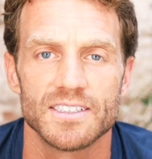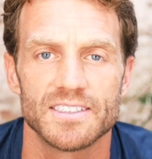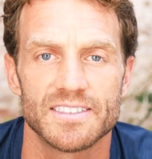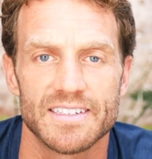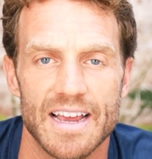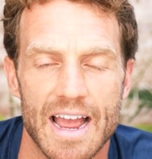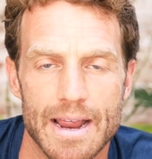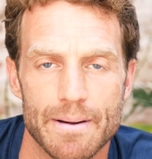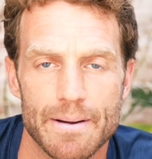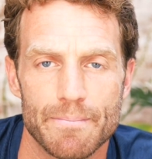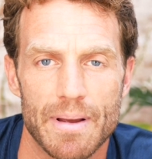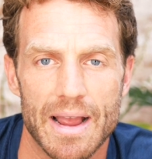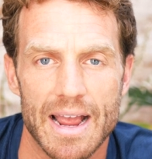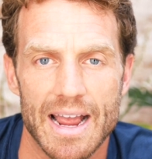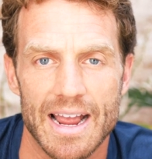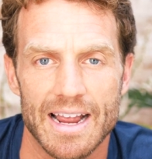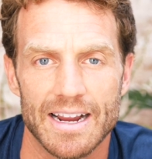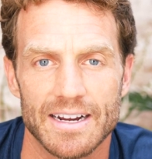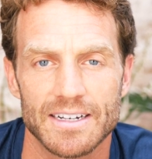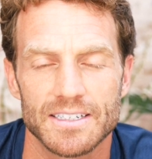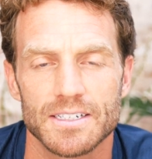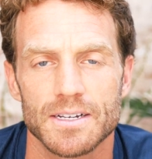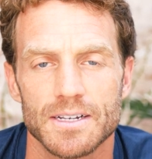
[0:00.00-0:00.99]

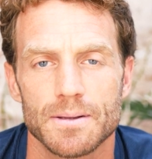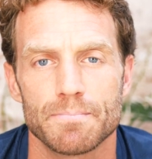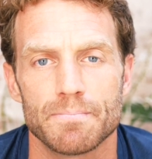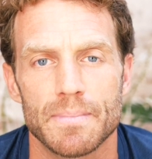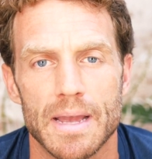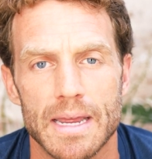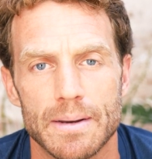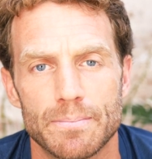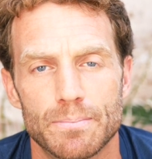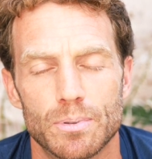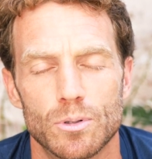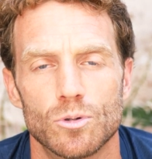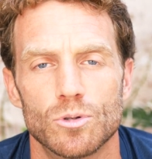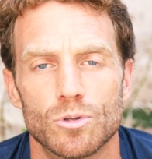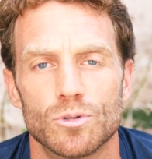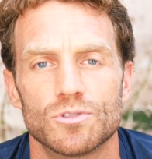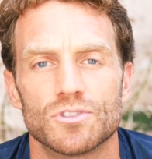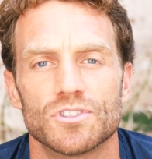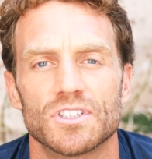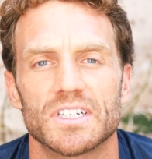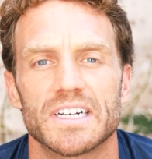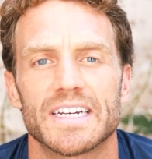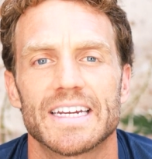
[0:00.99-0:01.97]
sandbags, med
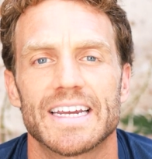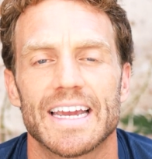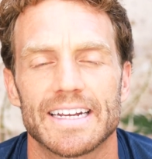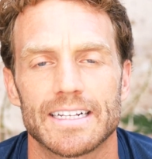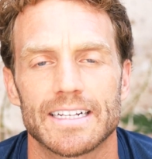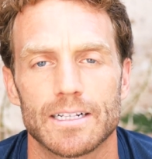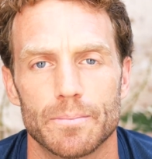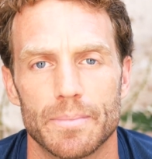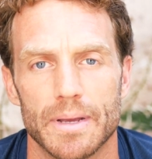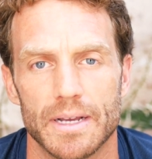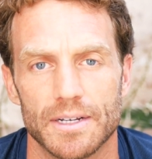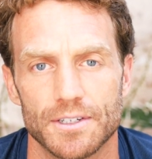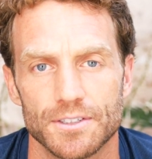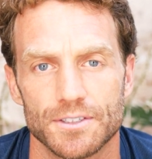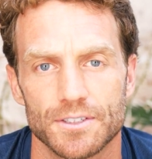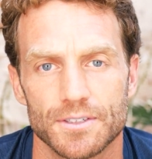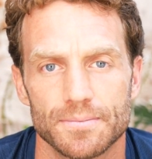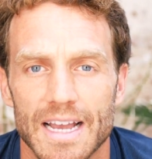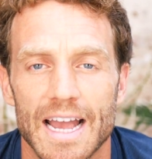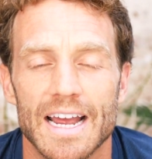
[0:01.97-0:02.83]
balls, and kettlebells.